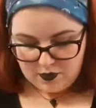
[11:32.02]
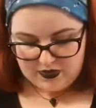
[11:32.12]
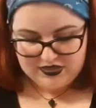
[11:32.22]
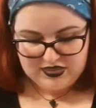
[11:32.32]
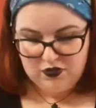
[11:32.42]

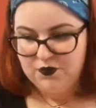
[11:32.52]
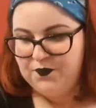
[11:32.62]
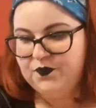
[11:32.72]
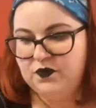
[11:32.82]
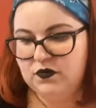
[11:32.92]
but still,
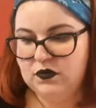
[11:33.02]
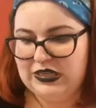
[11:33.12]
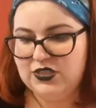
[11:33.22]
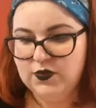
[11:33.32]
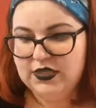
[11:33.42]

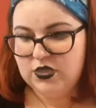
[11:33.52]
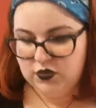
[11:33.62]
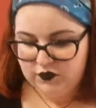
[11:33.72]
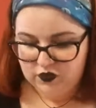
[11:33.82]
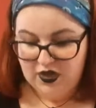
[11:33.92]
that's really
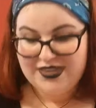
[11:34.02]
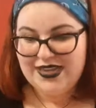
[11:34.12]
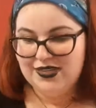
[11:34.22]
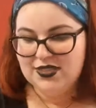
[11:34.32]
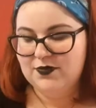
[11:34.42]
useful. I need
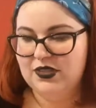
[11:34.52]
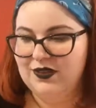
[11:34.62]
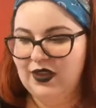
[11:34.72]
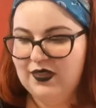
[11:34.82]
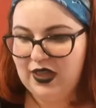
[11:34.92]
something
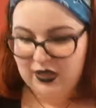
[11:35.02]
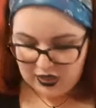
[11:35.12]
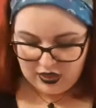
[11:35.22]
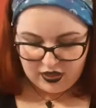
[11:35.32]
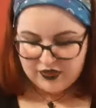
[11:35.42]
like that.
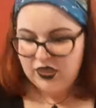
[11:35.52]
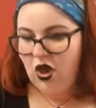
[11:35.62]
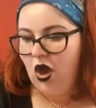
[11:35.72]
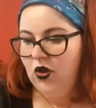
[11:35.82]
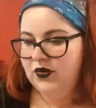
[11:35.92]
The
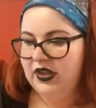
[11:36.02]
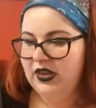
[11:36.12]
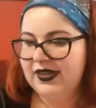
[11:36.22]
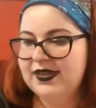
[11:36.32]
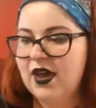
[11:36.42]
only,
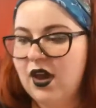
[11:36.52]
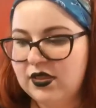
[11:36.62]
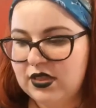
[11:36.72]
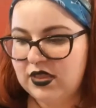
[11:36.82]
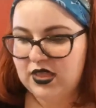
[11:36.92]
like,
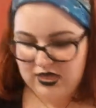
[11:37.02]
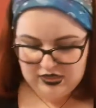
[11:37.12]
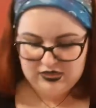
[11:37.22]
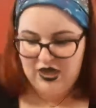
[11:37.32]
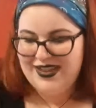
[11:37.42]
other
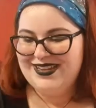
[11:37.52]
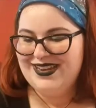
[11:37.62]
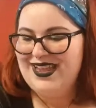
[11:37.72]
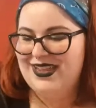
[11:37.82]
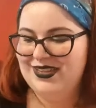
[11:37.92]
thing that I
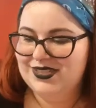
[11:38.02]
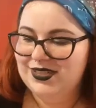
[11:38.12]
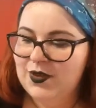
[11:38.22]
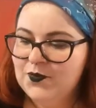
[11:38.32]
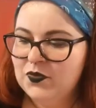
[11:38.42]
need,
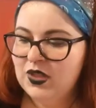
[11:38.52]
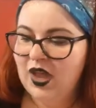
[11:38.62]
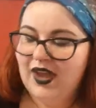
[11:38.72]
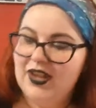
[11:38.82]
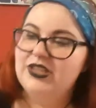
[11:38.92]

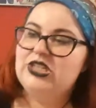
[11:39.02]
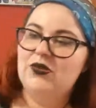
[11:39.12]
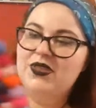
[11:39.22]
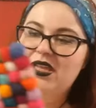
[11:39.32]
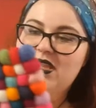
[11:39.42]
and I
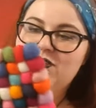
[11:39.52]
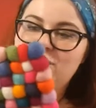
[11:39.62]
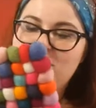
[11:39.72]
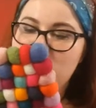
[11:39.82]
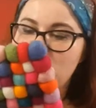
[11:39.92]
don't think this will
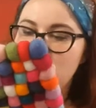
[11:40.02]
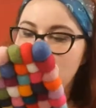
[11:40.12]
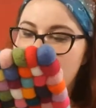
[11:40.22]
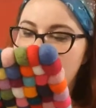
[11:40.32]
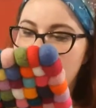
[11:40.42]
be
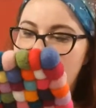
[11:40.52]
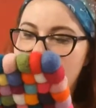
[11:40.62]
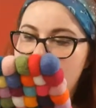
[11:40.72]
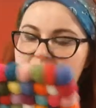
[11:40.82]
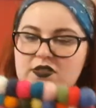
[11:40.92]
suitable for it,
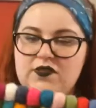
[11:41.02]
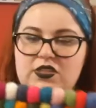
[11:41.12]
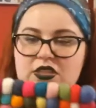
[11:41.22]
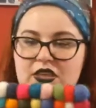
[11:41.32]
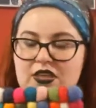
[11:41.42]
because
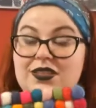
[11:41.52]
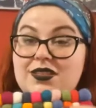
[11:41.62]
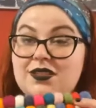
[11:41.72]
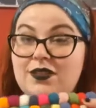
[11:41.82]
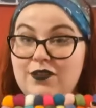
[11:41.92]
obviously
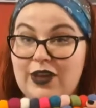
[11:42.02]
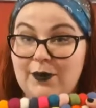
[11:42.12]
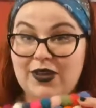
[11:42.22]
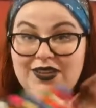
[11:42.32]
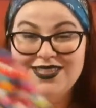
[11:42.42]
it's
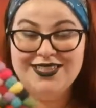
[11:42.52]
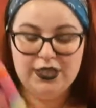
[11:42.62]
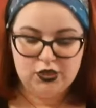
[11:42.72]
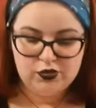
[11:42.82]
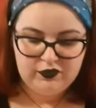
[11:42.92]
fabric, as I need
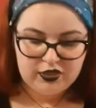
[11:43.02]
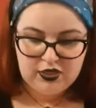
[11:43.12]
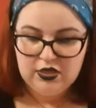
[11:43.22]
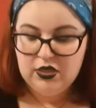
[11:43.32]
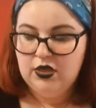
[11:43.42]
a trivet
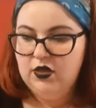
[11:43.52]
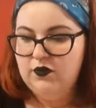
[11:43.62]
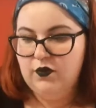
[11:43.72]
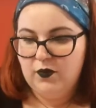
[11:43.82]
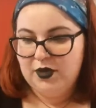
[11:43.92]

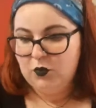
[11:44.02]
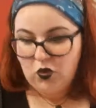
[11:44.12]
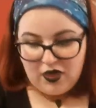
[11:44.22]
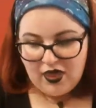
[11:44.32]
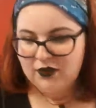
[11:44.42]
for when I'm
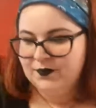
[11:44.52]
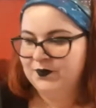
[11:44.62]
cooking.